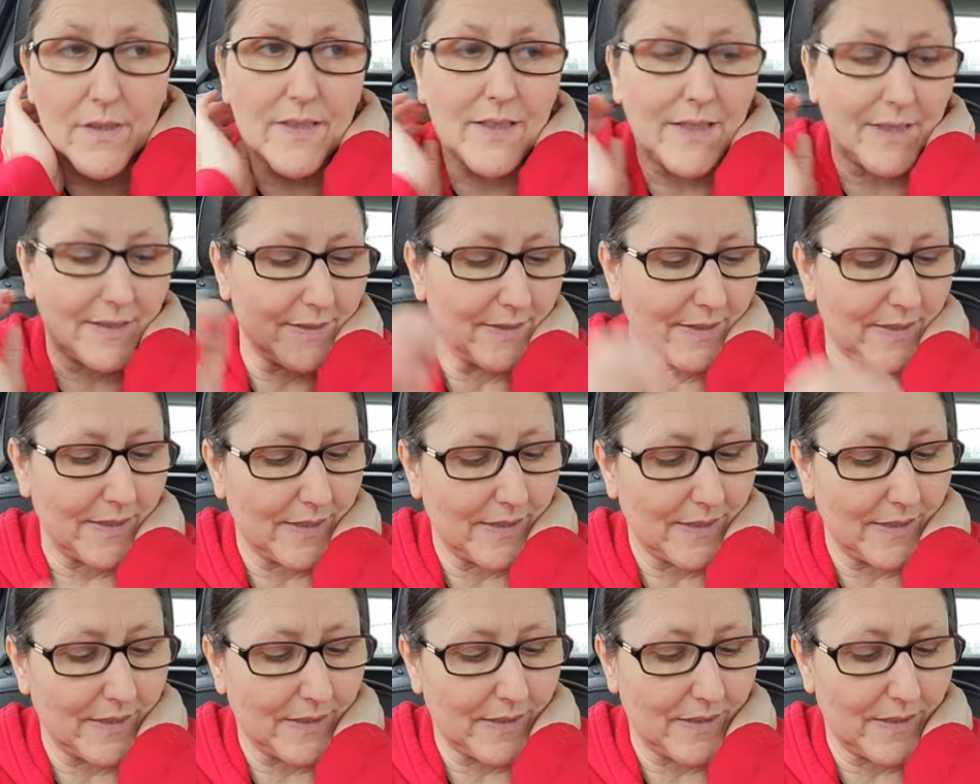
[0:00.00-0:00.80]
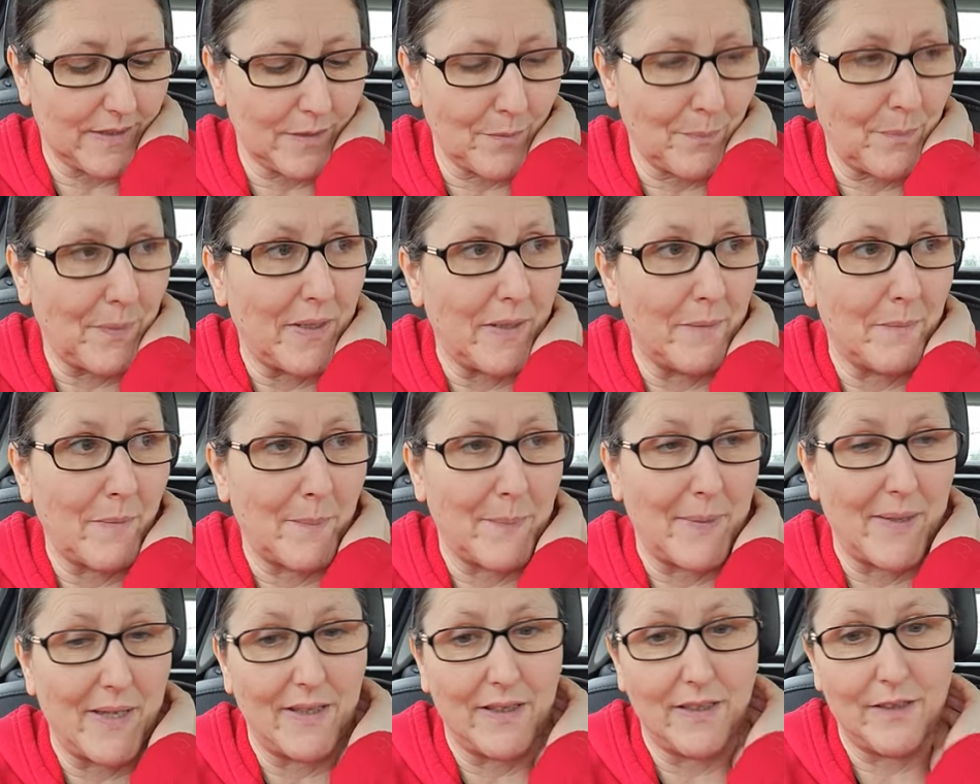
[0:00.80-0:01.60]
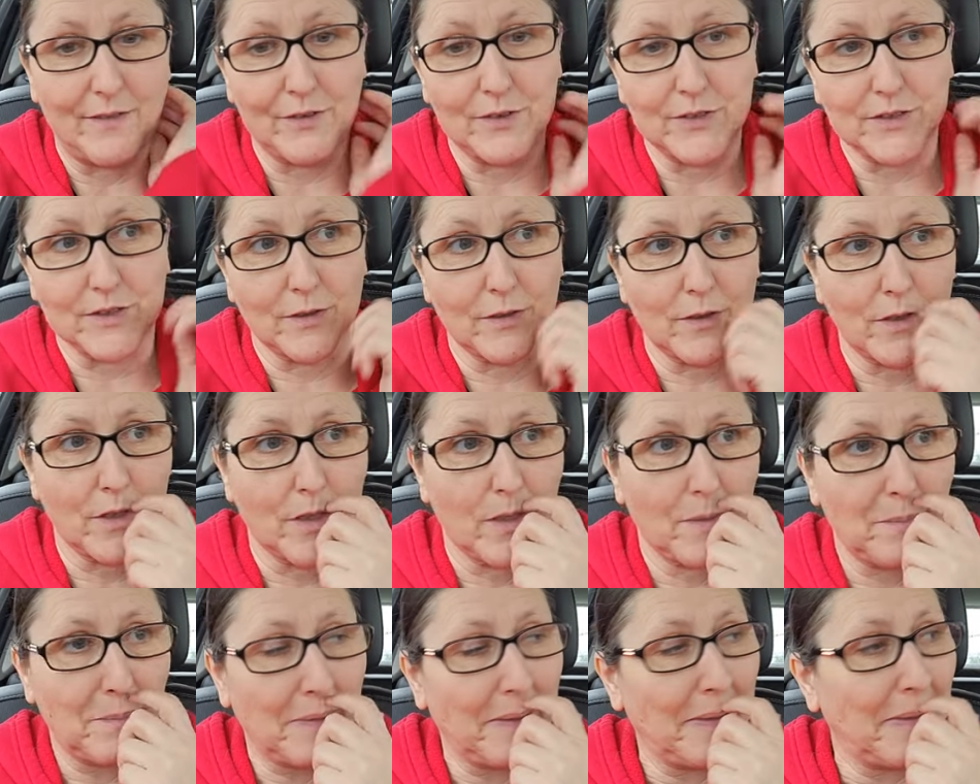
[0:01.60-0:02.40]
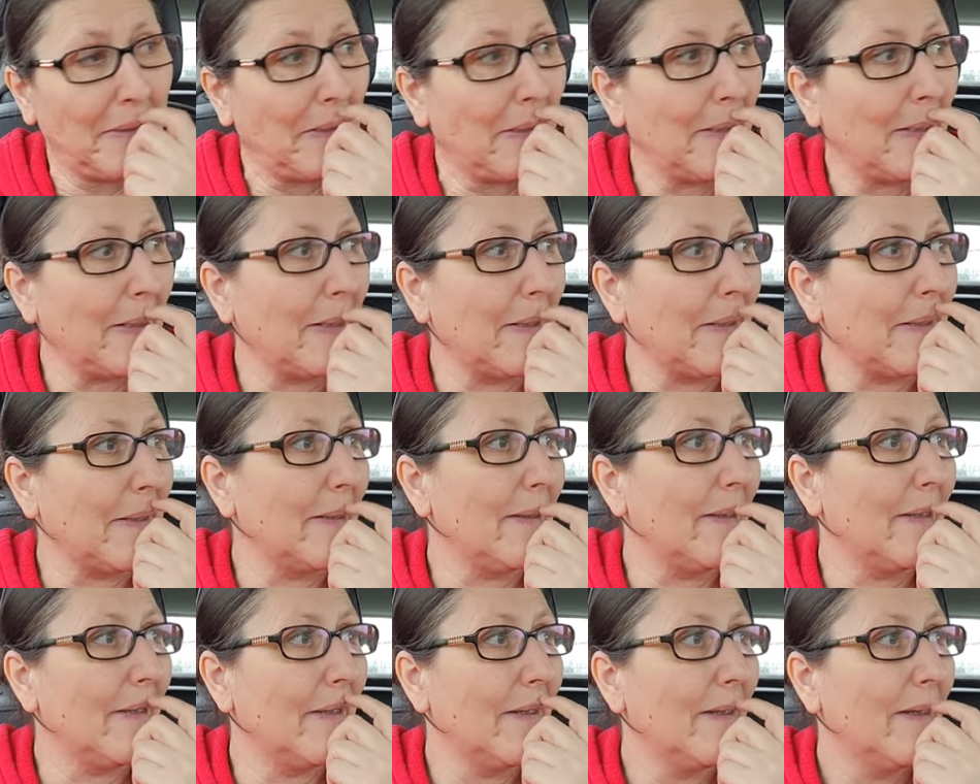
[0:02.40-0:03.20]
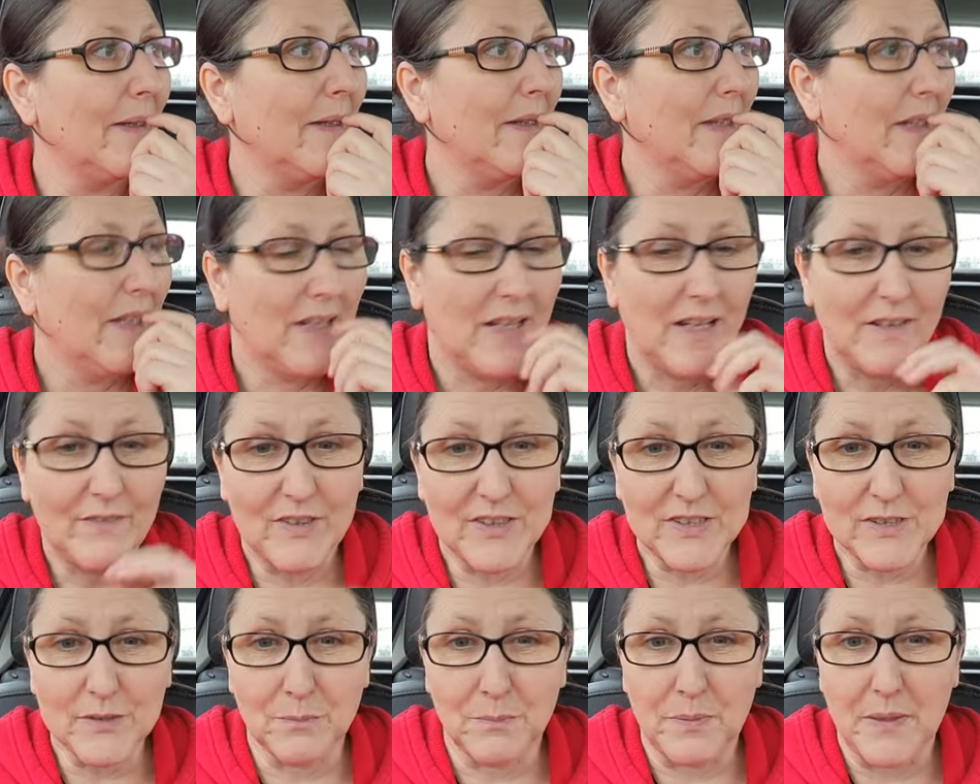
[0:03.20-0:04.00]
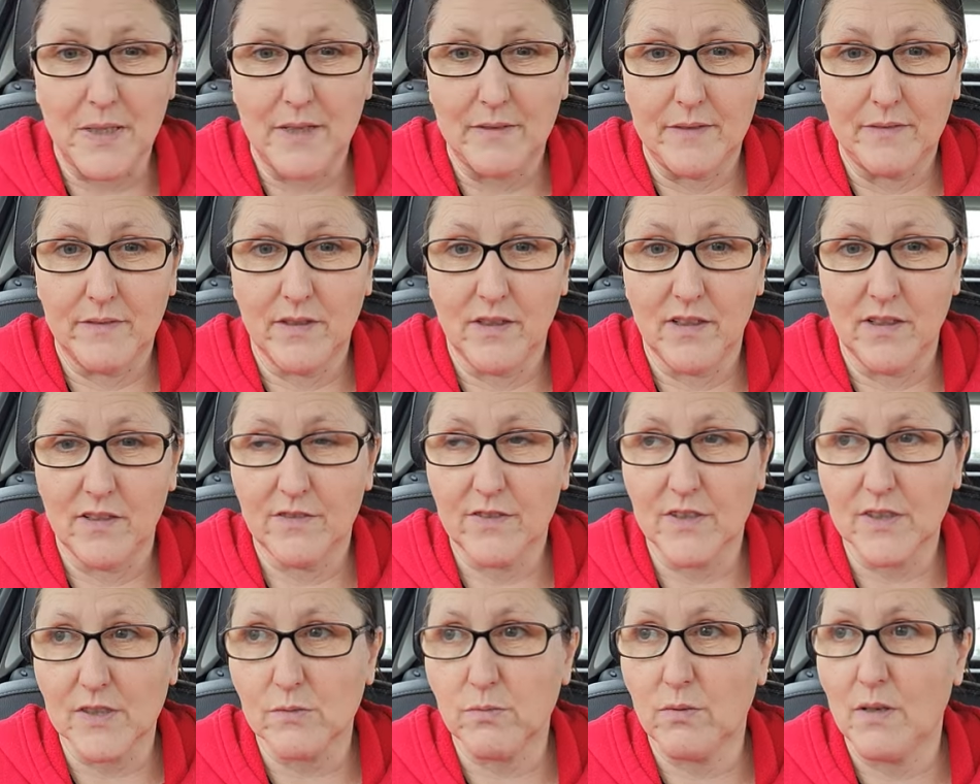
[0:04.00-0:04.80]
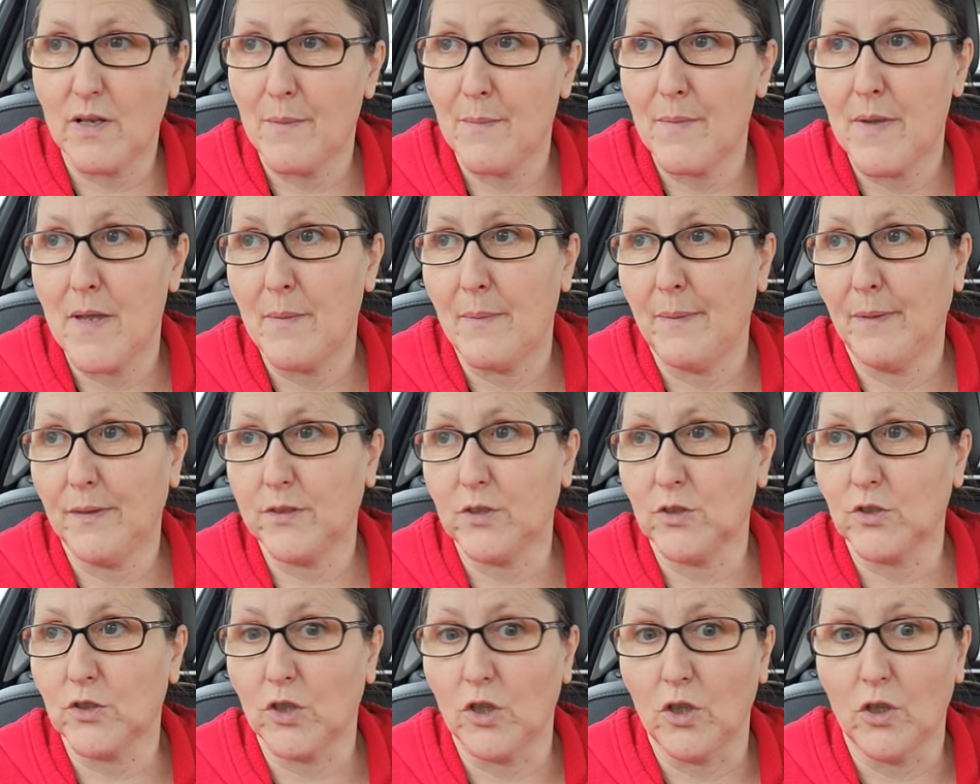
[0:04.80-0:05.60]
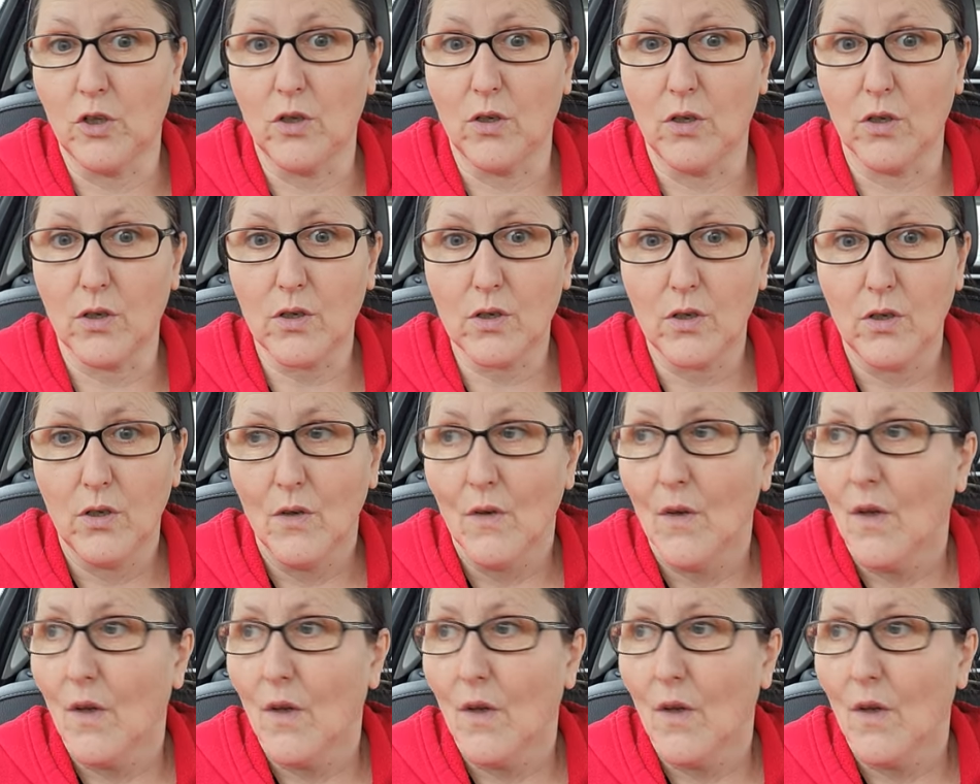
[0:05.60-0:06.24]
like I say, my pain levels are pretty high today. I've had some pain relief, that's why I'm able to talk.